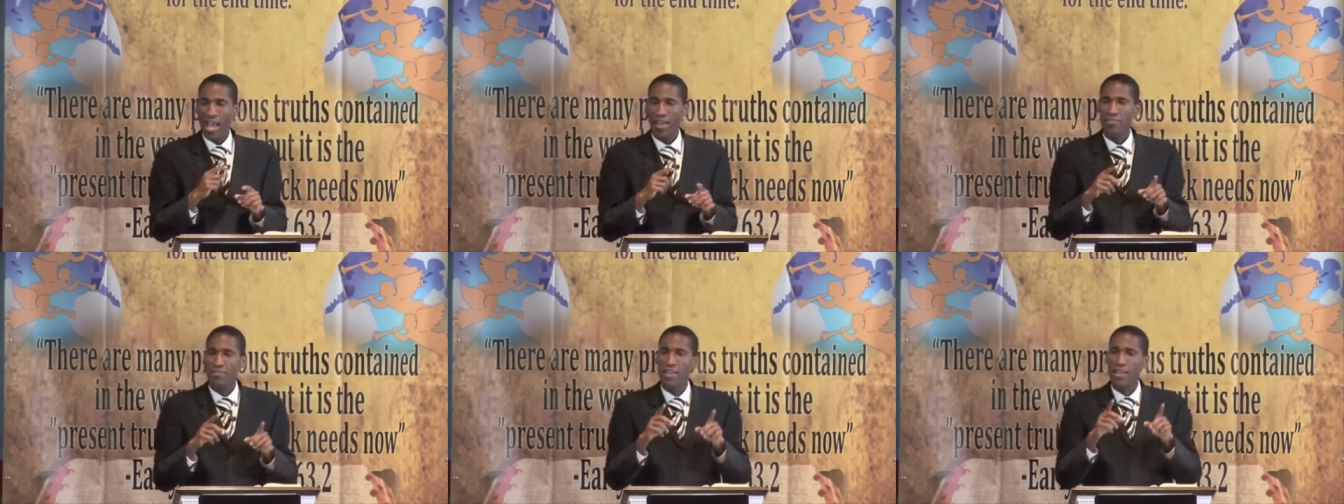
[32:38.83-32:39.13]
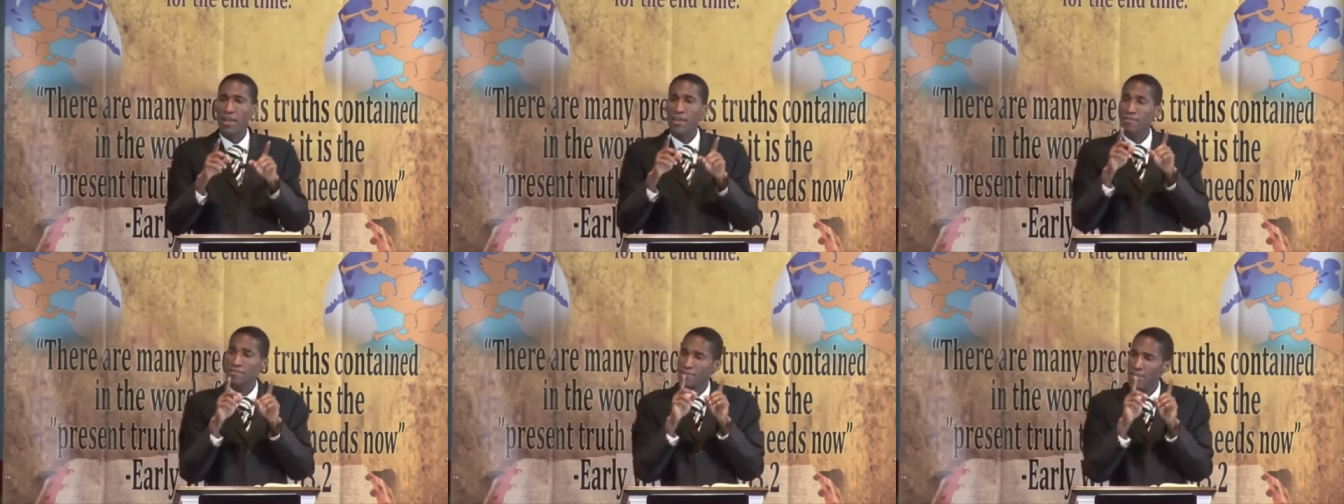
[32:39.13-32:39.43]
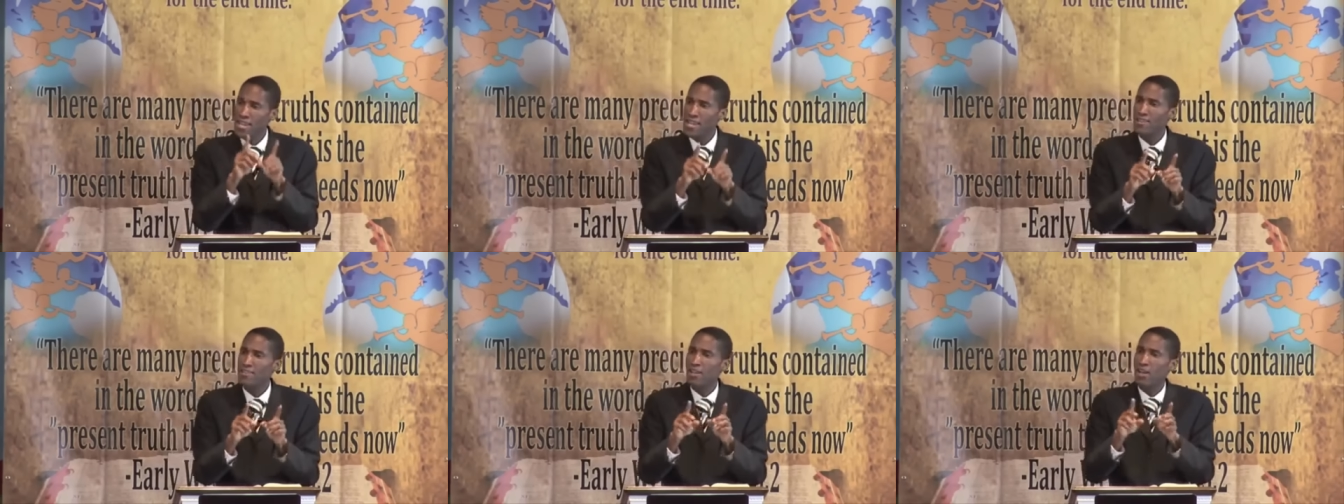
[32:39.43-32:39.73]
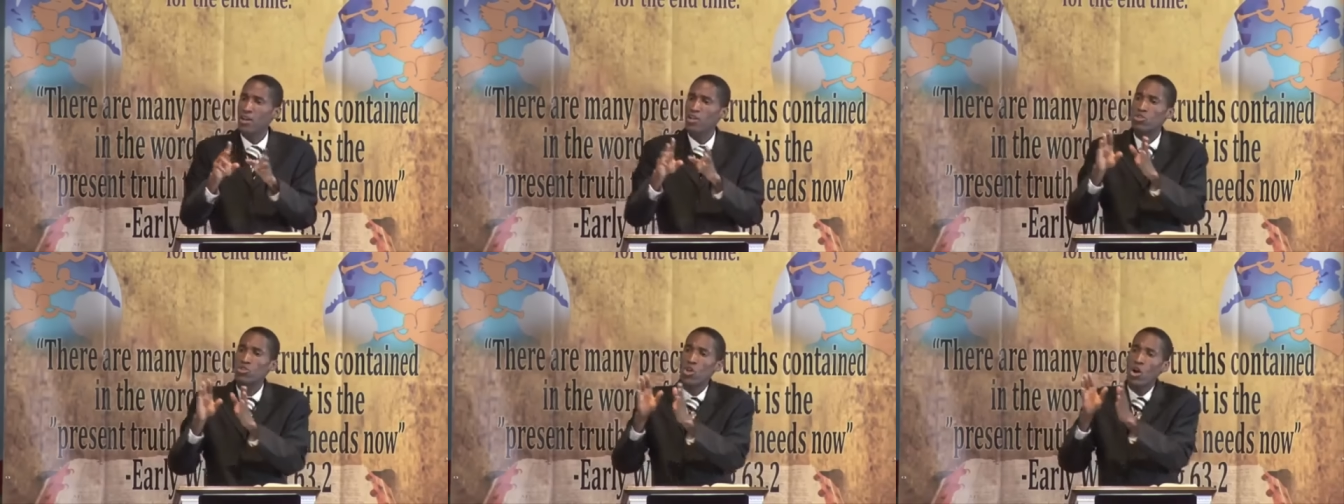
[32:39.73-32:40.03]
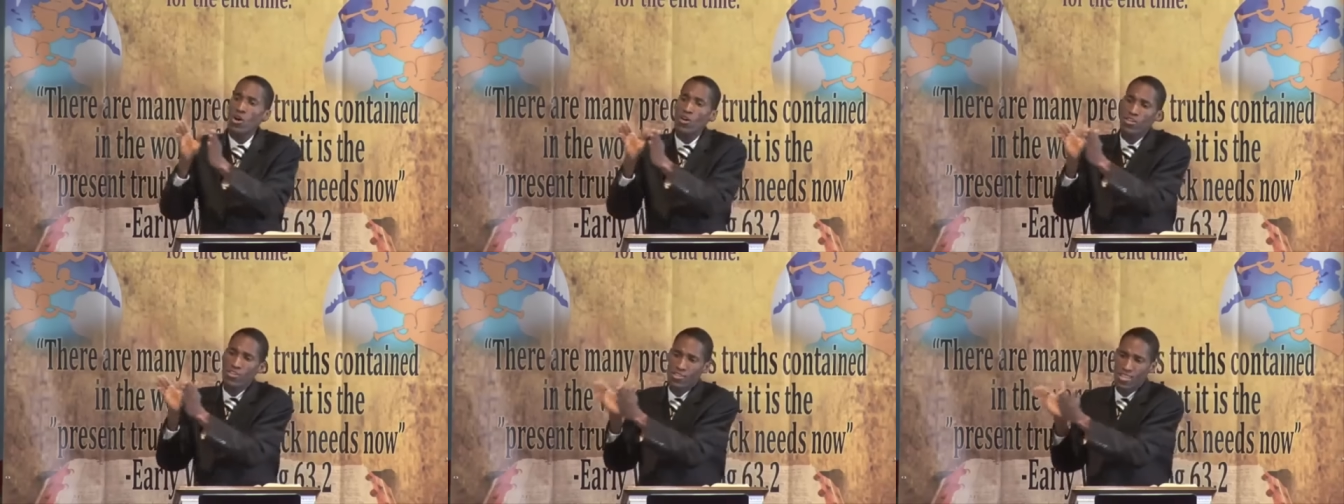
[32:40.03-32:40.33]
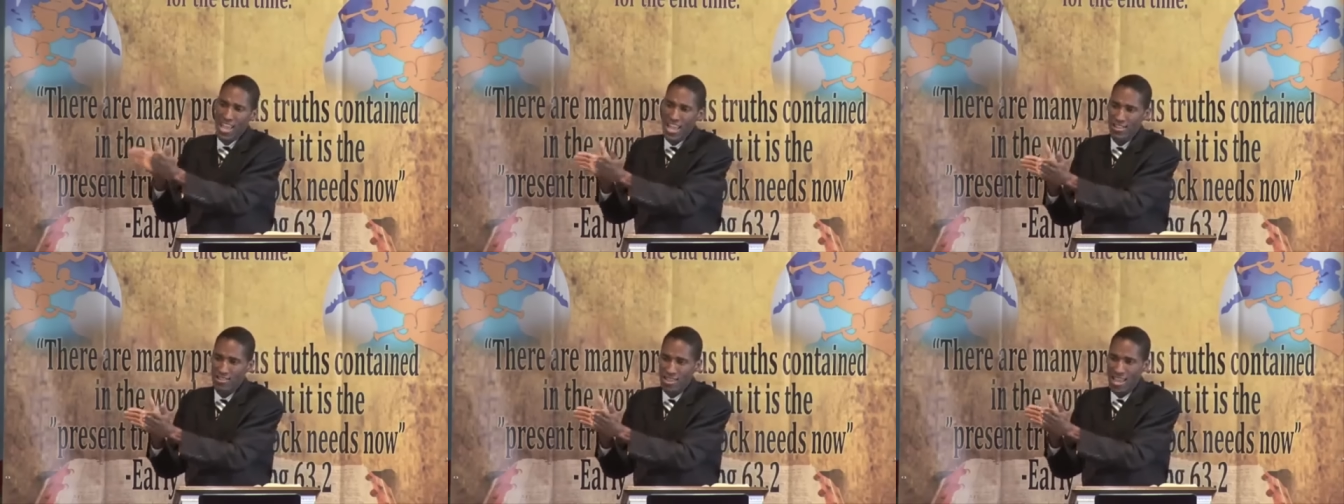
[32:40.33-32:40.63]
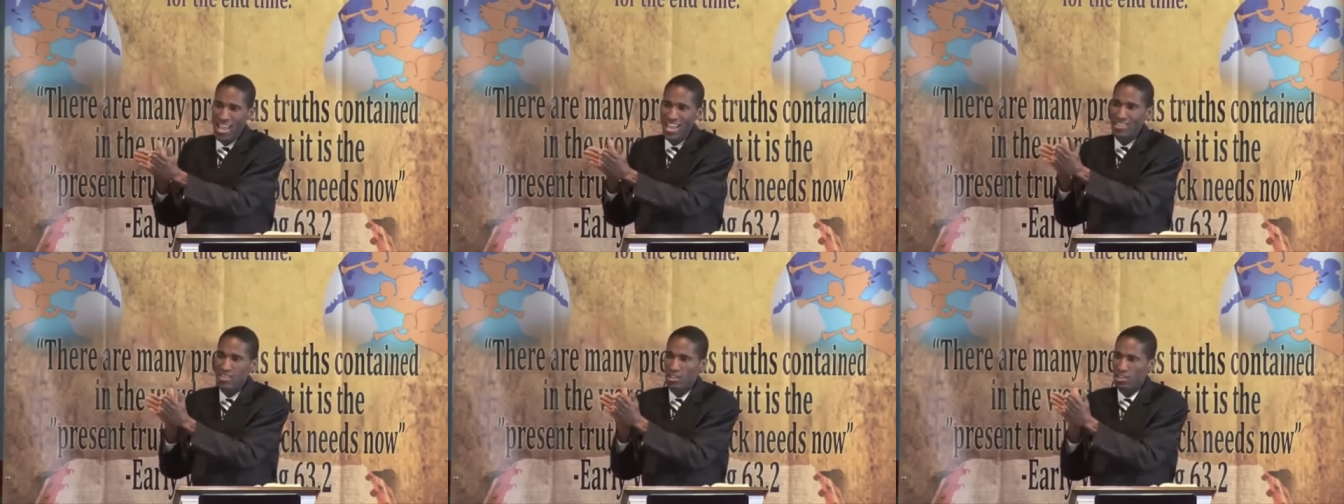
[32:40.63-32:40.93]
Did the saints
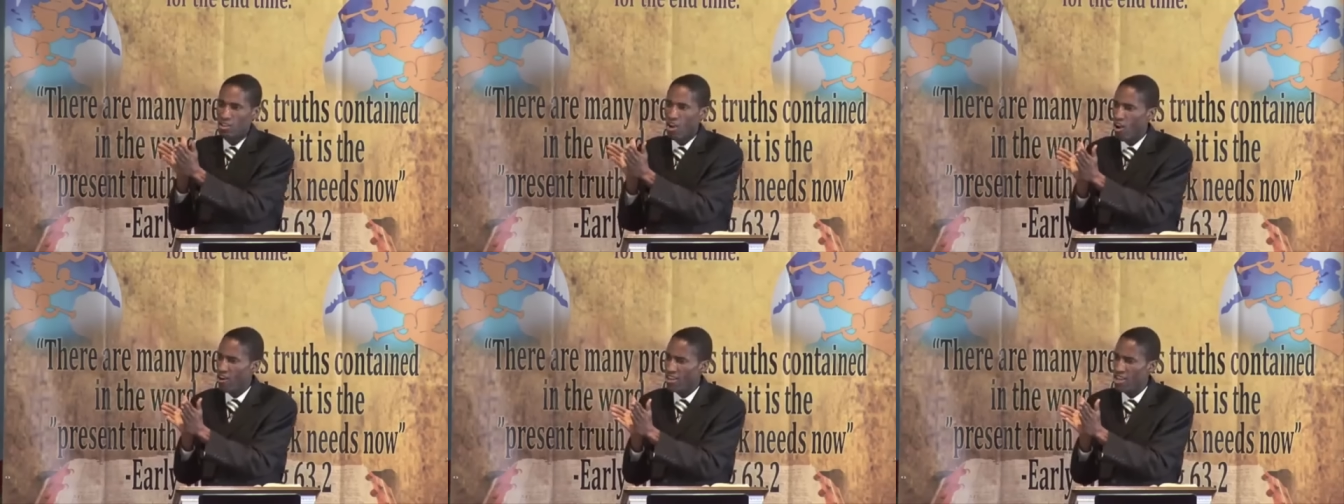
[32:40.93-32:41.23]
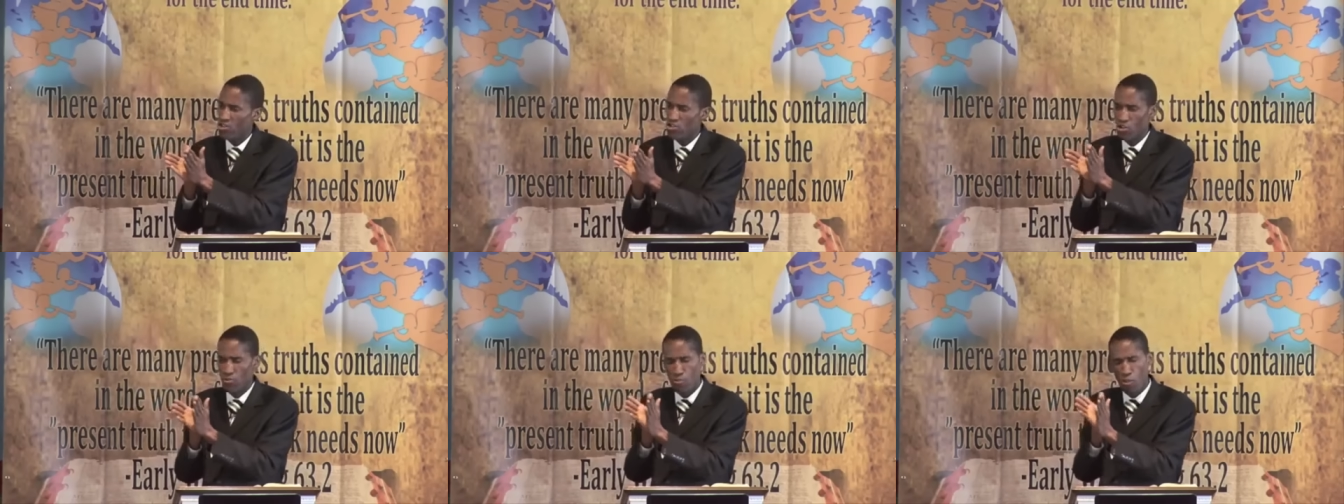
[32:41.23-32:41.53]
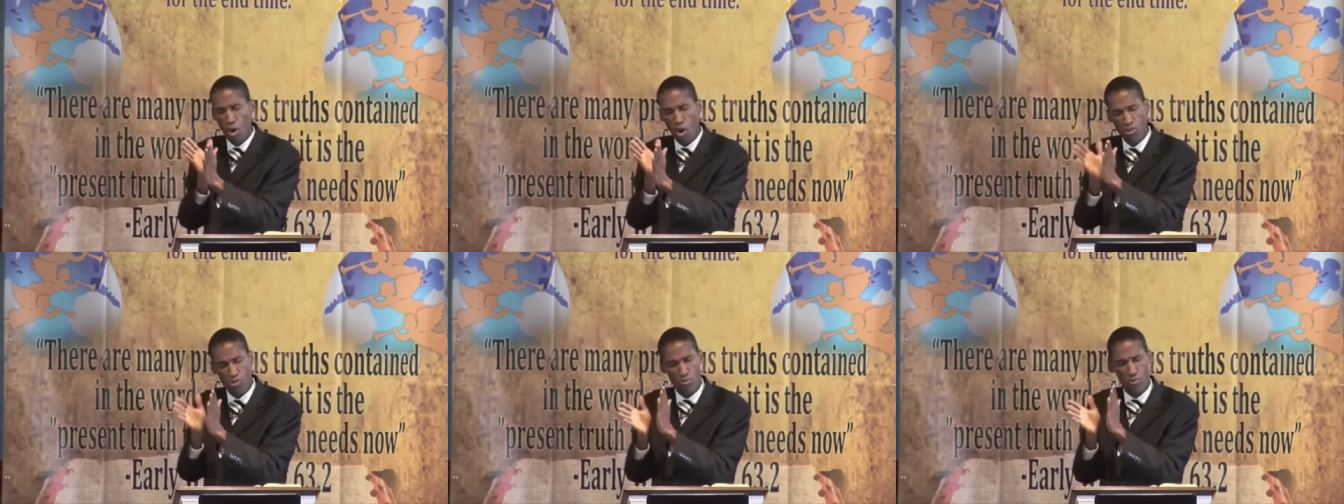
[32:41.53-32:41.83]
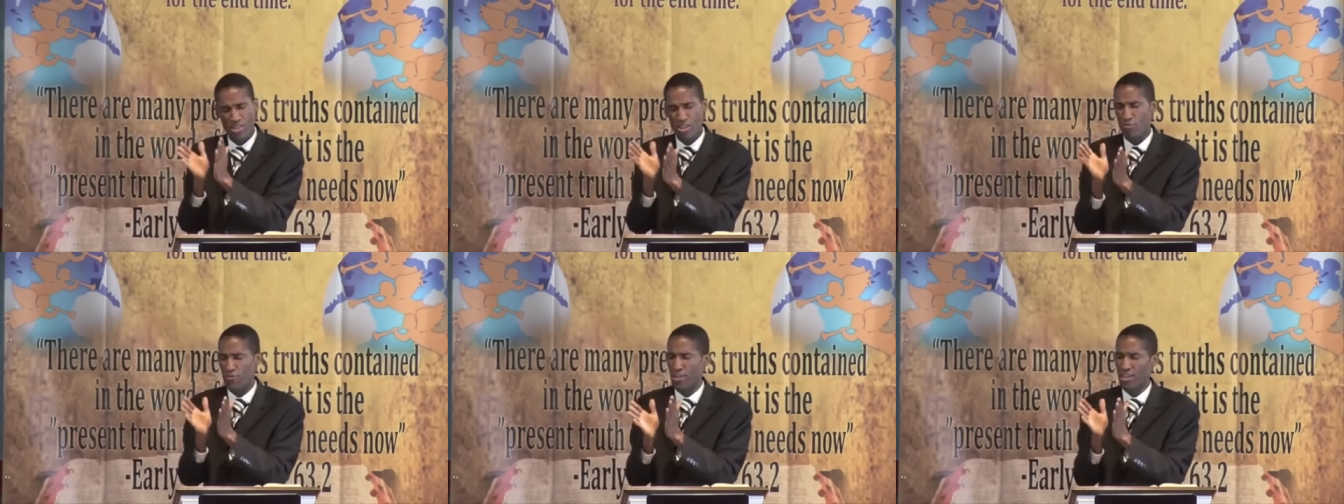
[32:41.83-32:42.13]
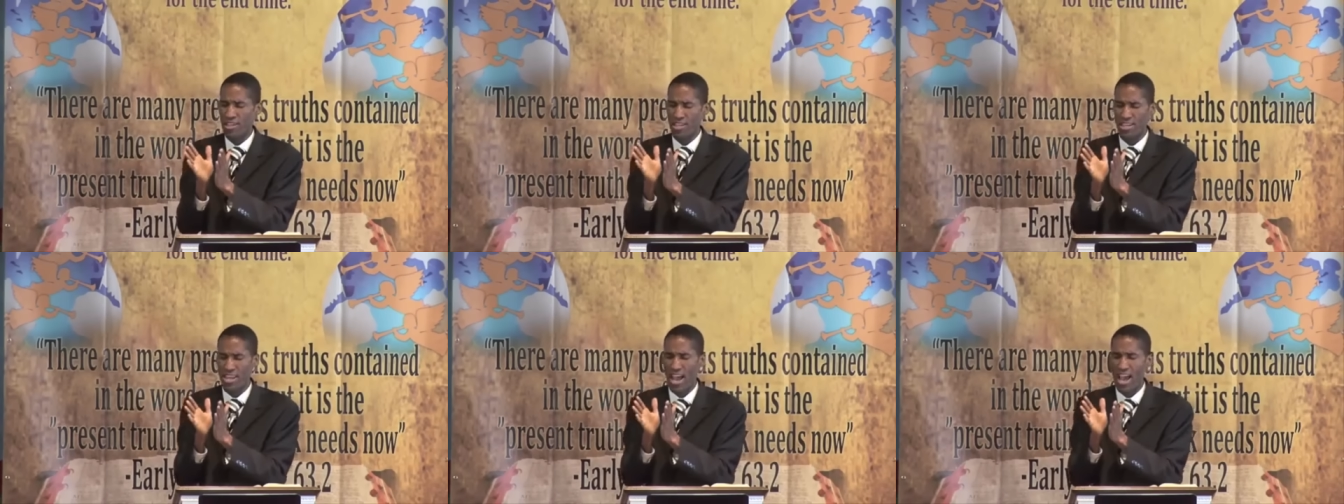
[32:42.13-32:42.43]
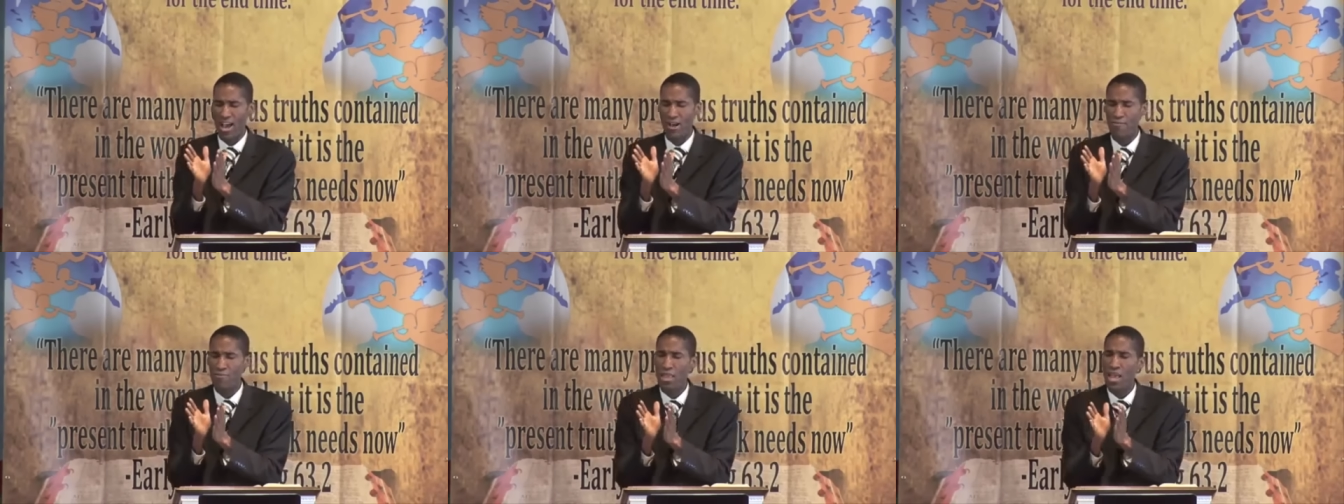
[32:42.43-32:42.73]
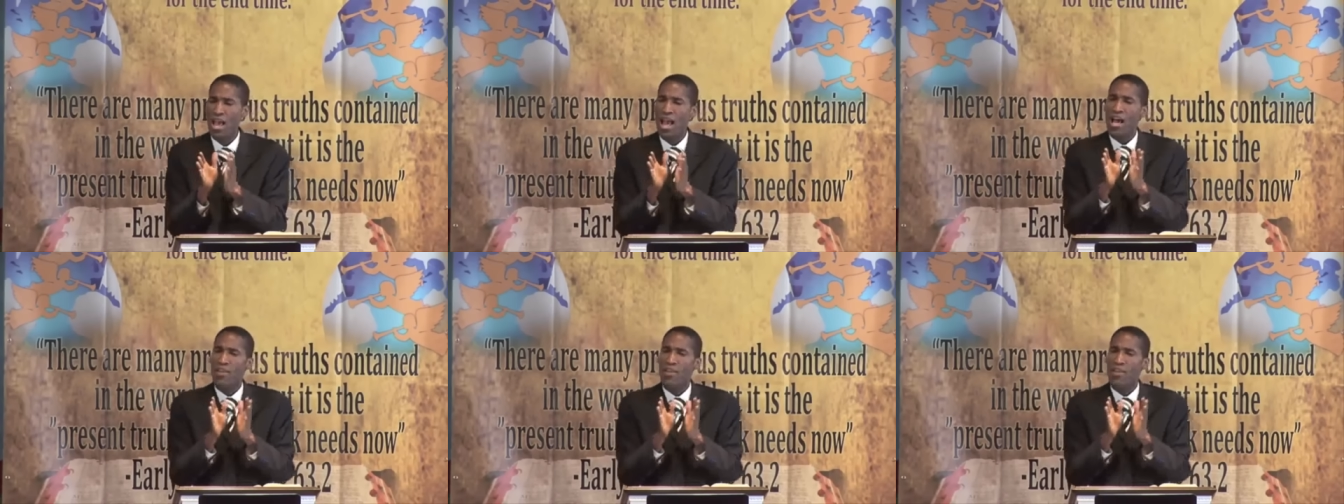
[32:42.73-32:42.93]
in the Dark Ages, more specifically now,